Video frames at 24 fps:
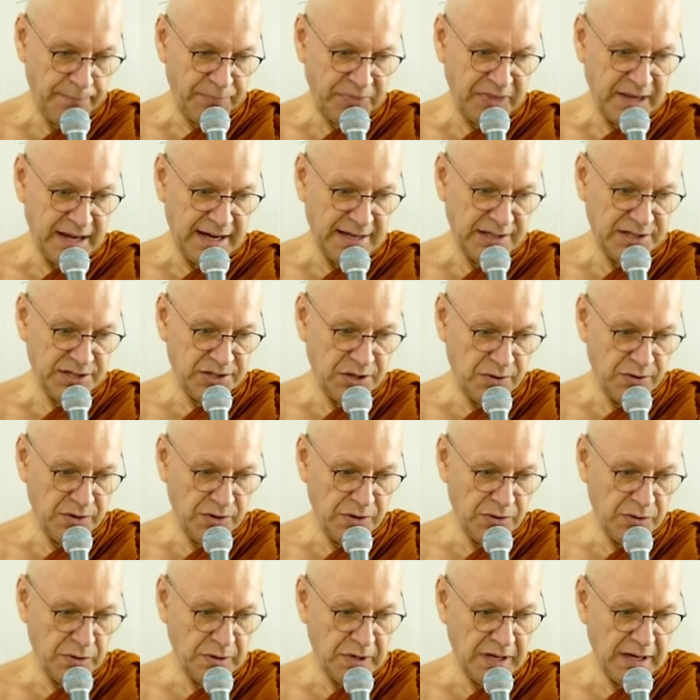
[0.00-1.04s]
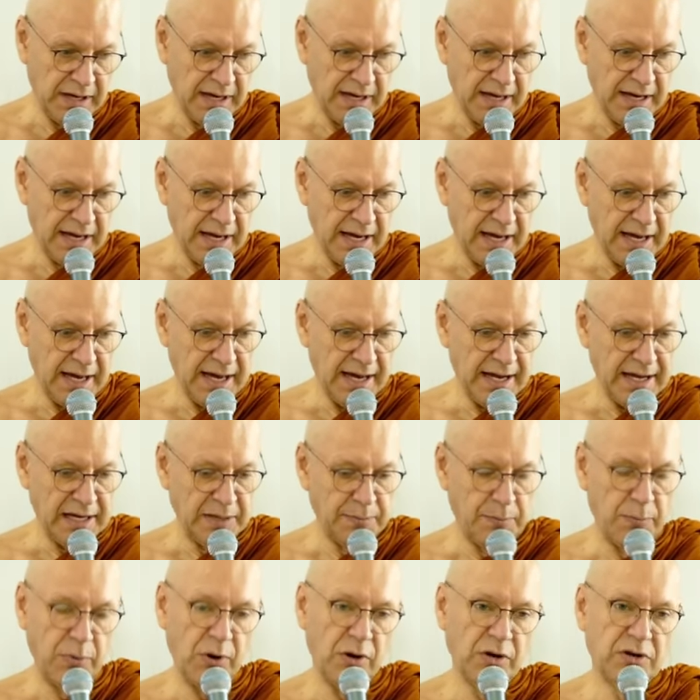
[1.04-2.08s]
And so it
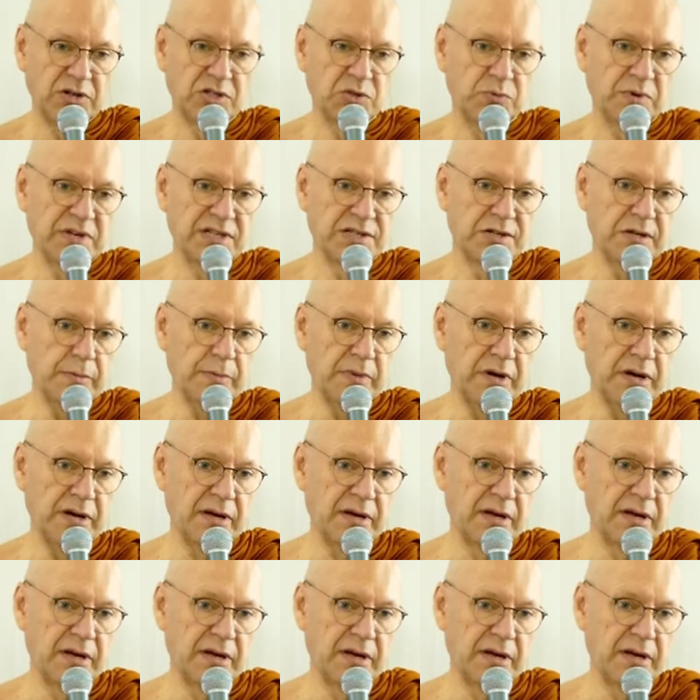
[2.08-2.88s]
blocks wisdom.